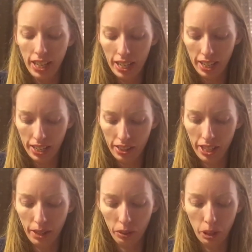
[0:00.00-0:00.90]
and
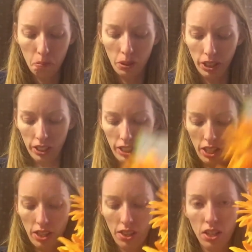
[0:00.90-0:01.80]
then I'm gonna put
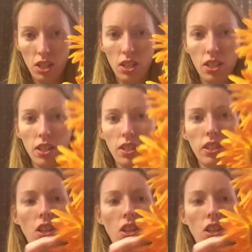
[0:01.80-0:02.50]
these